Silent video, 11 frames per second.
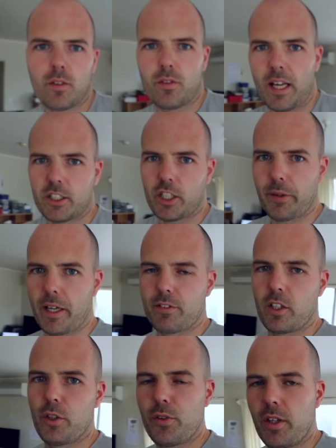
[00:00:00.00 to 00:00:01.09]
That's how I have
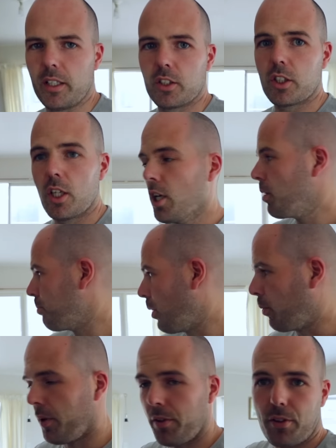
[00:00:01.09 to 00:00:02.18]
to do things.
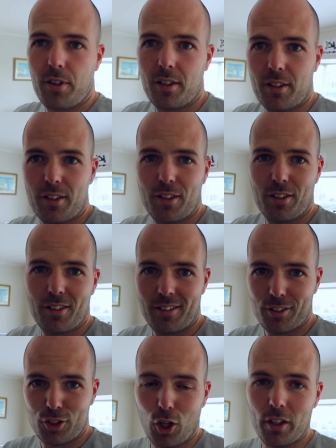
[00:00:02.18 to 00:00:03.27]
But with
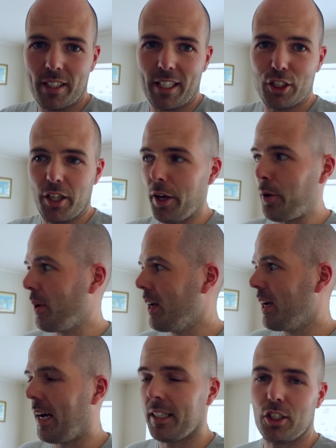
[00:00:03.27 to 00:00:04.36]
Solid Edge now,
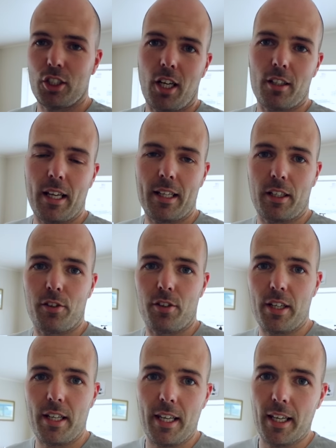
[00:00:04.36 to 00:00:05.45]
I can start learning
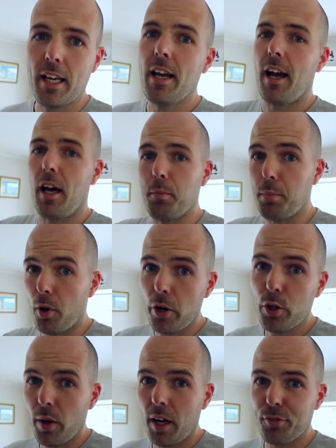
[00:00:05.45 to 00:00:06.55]
3D, and boy
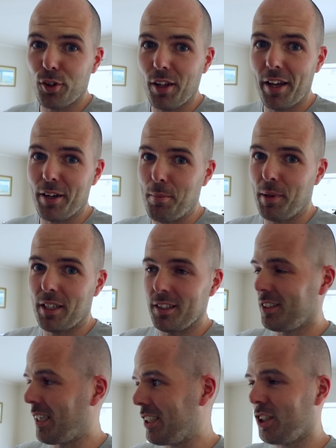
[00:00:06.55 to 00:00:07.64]
do I have to learn it,
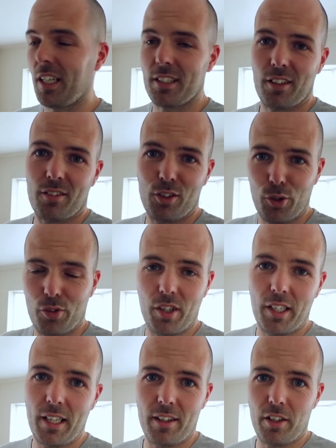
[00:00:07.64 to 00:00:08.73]
because I started doing
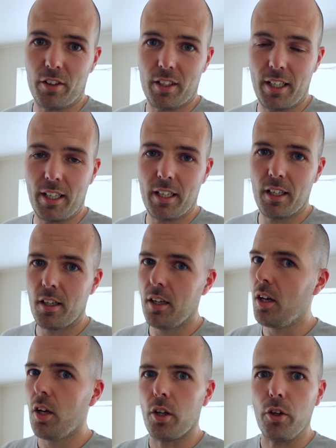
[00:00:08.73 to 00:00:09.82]
3D the other day.
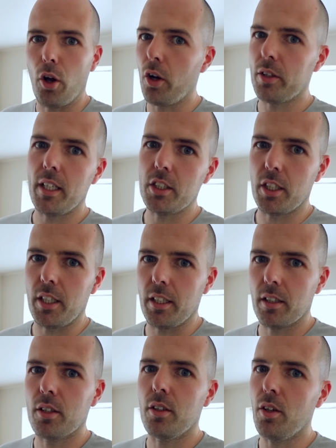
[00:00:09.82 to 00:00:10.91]
Not easy,
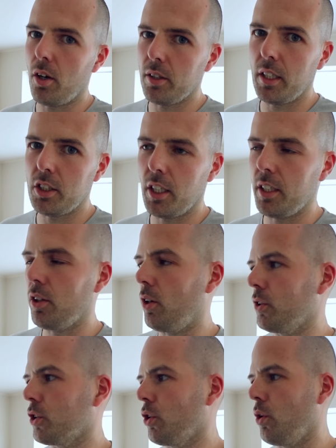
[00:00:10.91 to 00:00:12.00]
not easy at
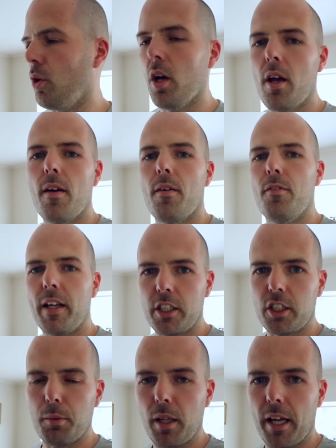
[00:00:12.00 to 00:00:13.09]
all. So very
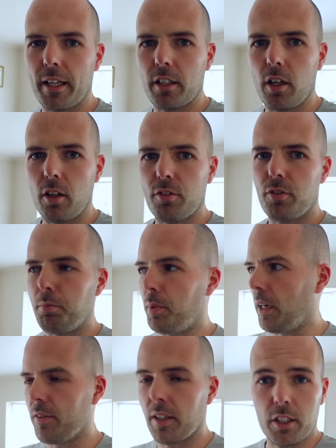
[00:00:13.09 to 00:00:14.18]
steep learning curve, but
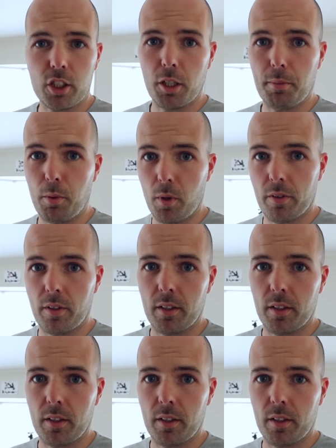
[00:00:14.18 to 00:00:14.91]
I think it's going to be worth